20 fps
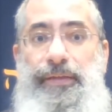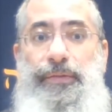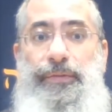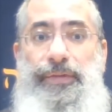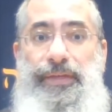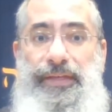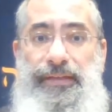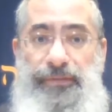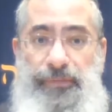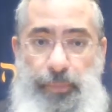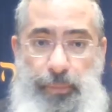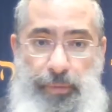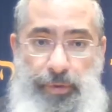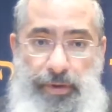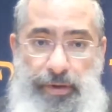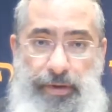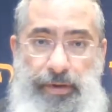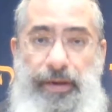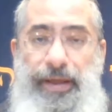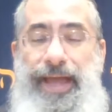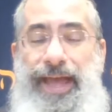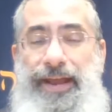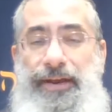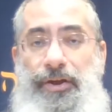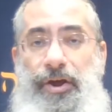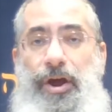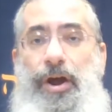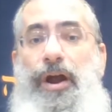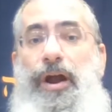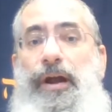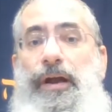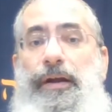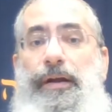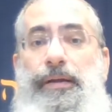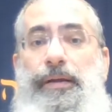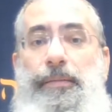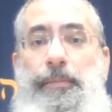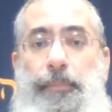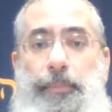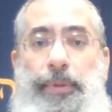these were and are
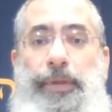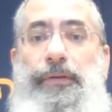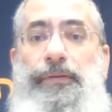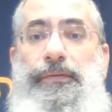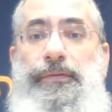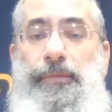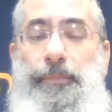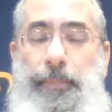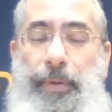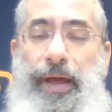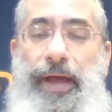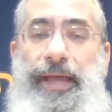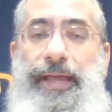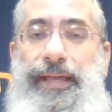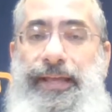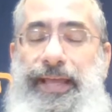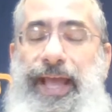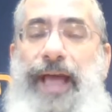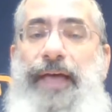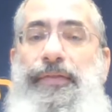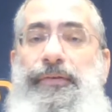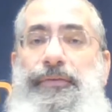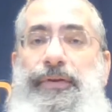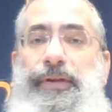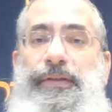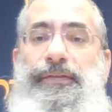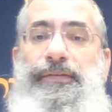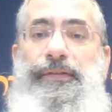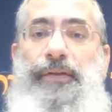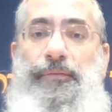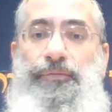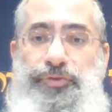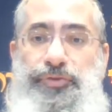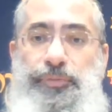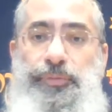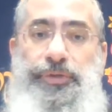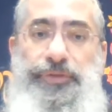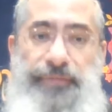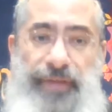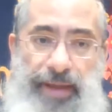built by gatherings of
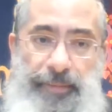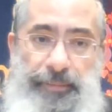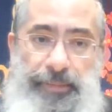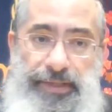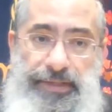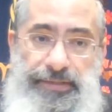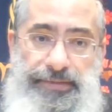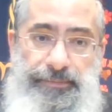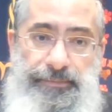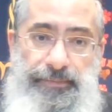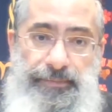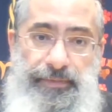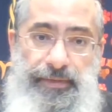Jewish families.